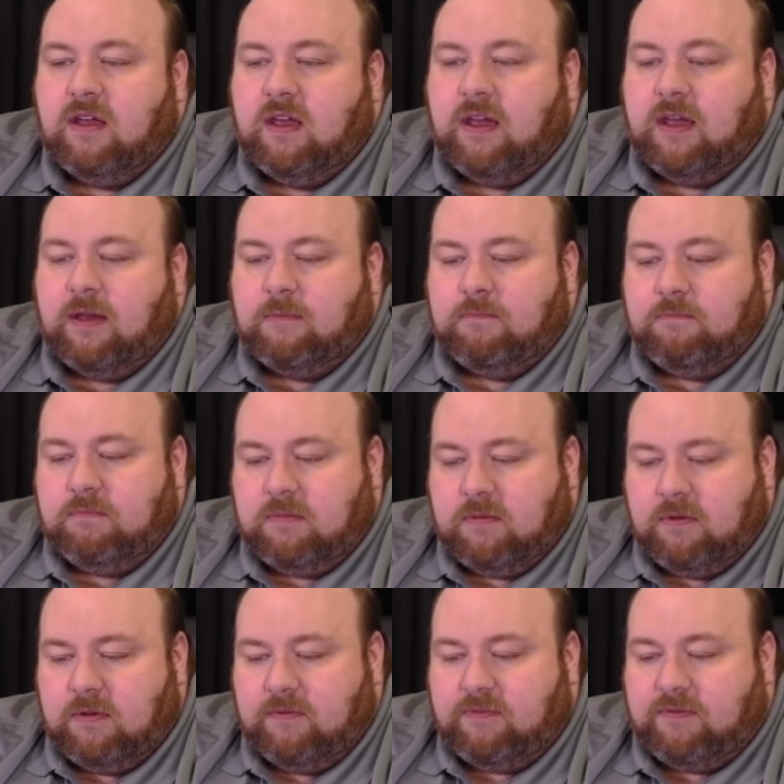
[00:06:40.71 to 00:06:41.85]

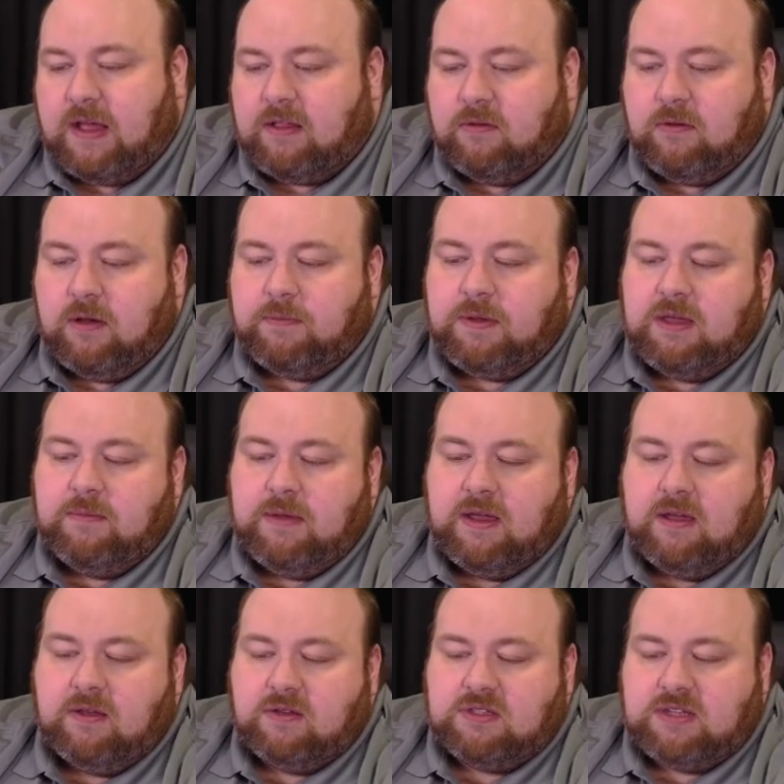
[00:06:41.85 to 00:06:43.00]
follow-up
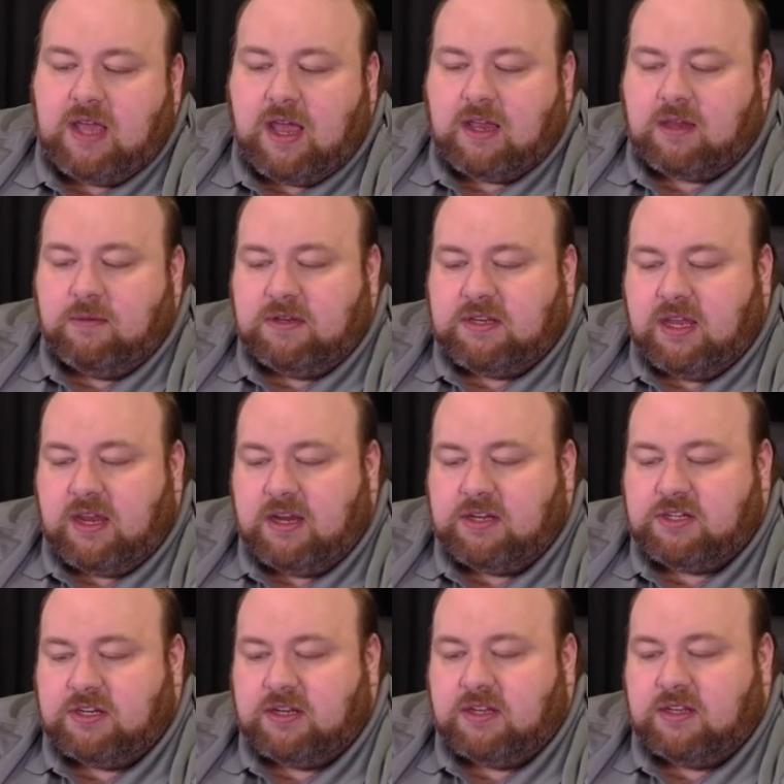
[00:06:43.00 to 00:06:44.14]
emails,
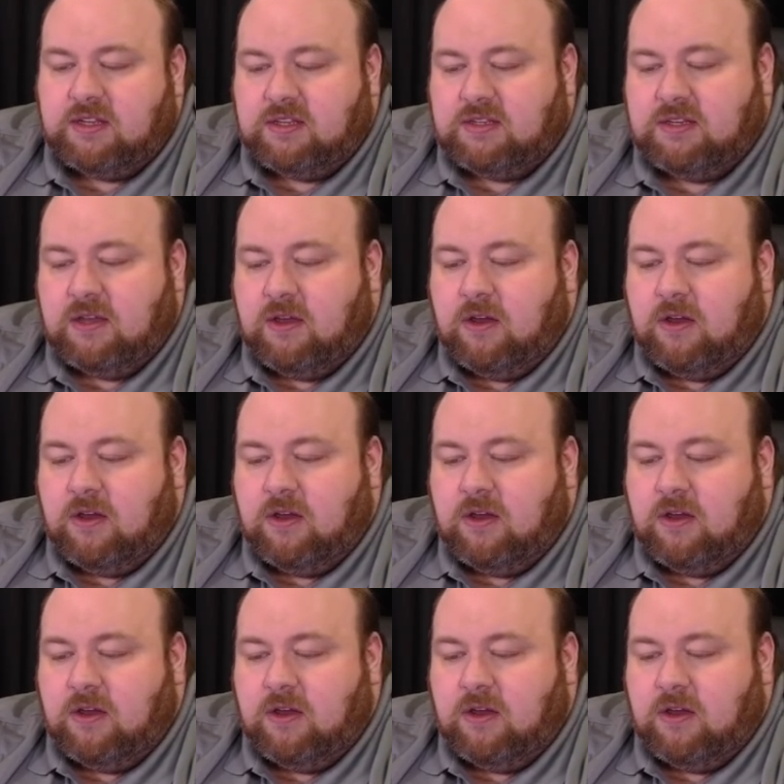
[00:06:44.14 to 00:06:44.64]
documentations,